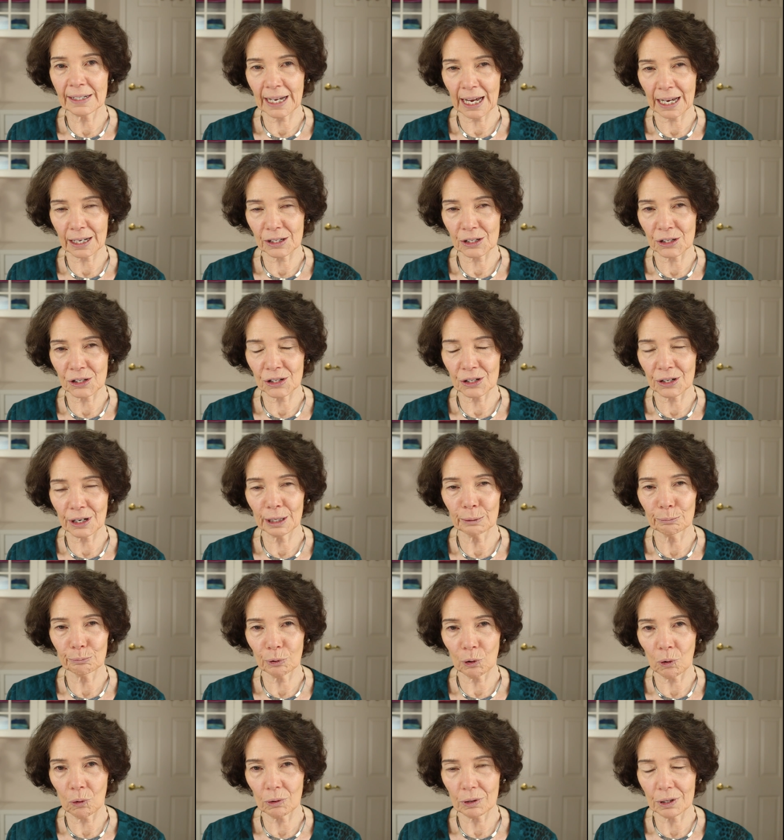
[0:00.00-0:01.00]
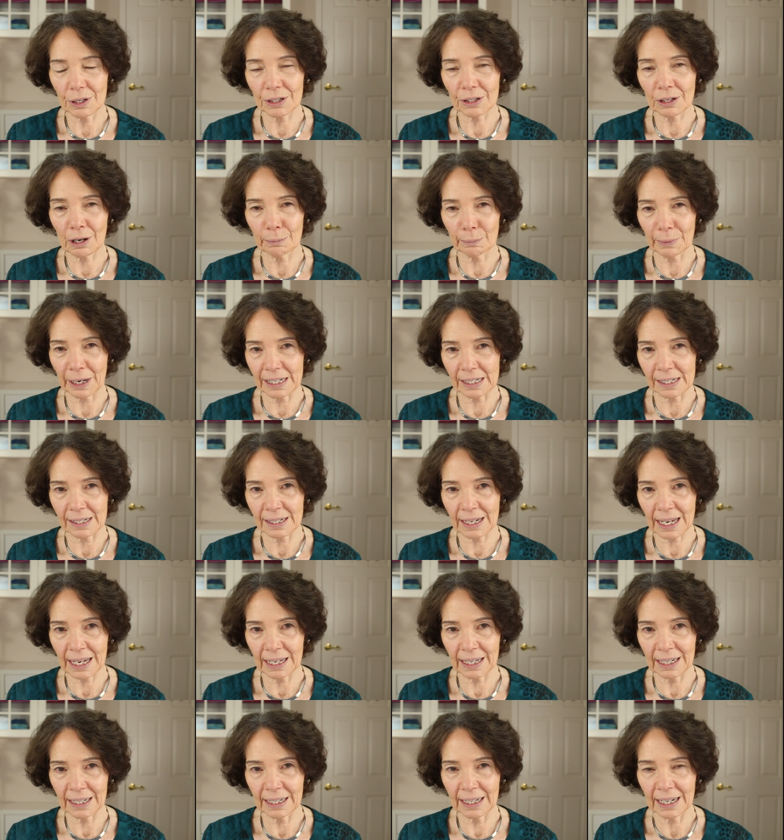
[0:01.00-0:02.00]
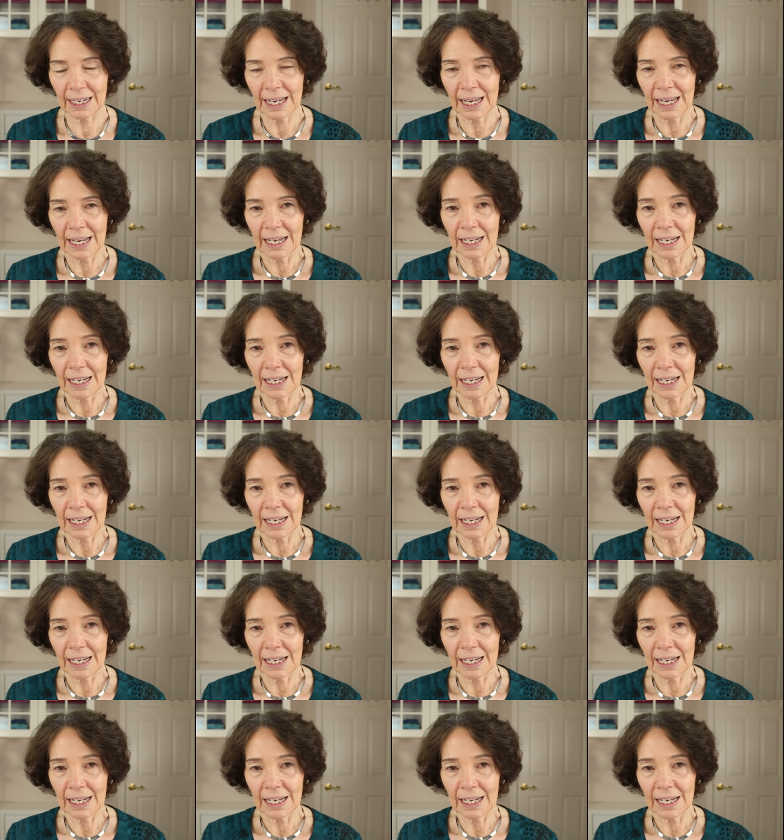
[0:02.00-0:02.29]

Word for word: texture and pores on my skin.